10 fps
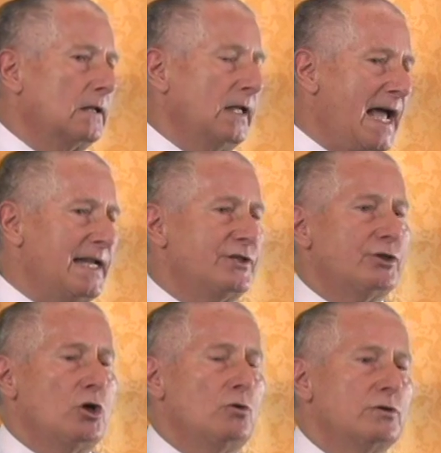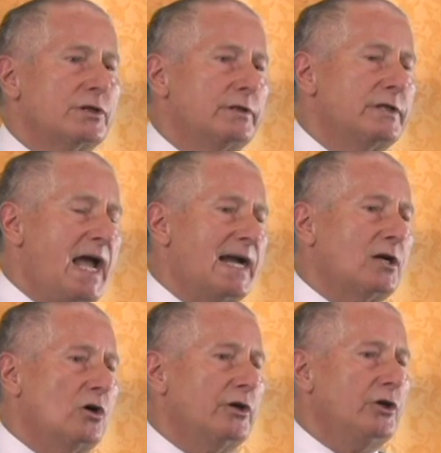"Gladstone's
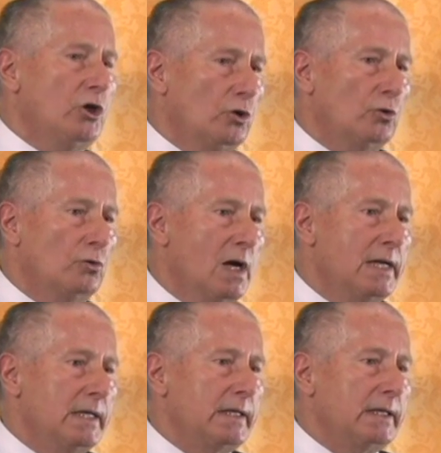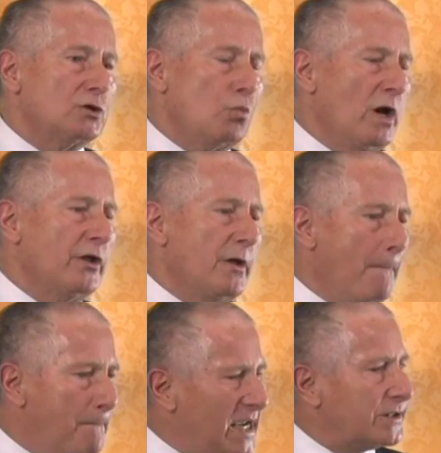attack on you is one of
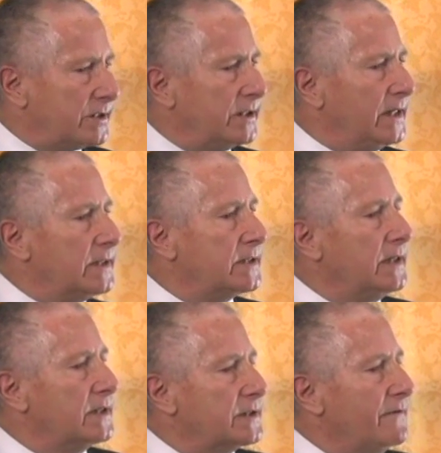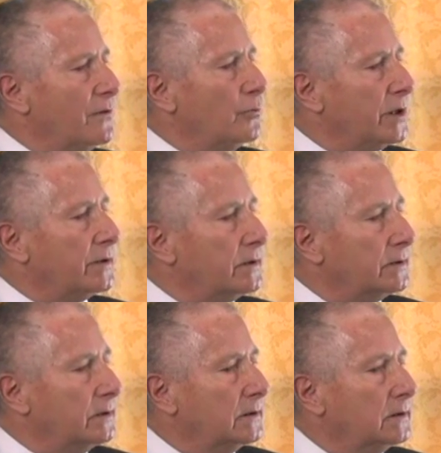the best things he has ever
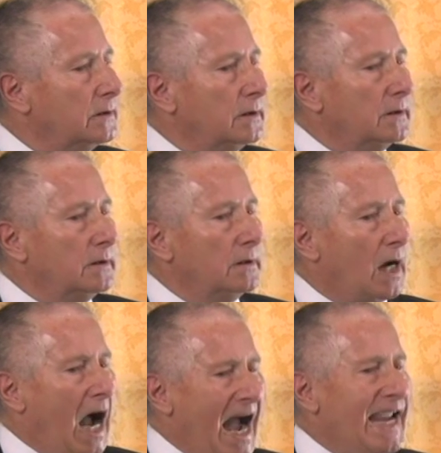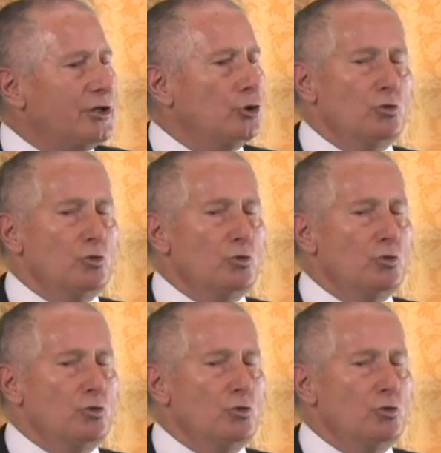written. I do